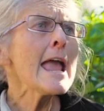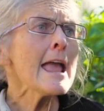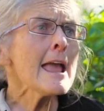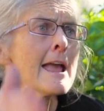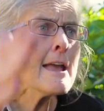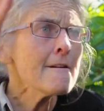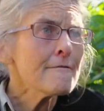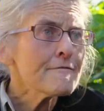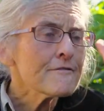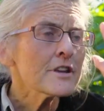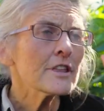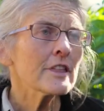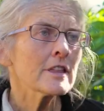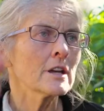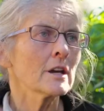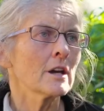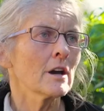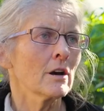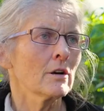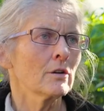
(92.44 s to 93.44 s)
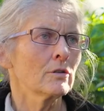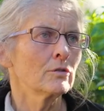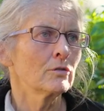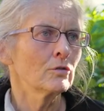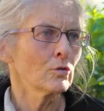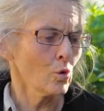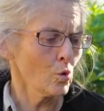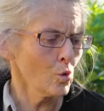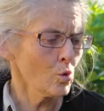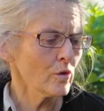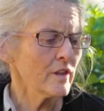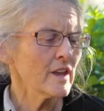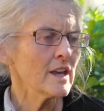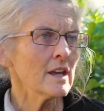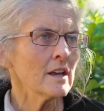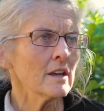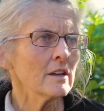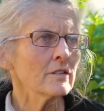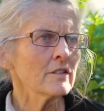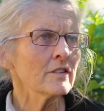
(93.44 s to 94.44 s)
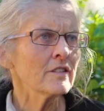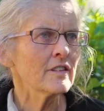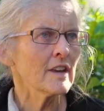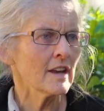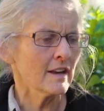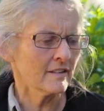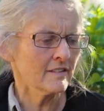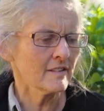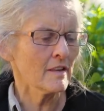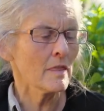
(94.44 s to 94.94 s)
everything goes. All the insects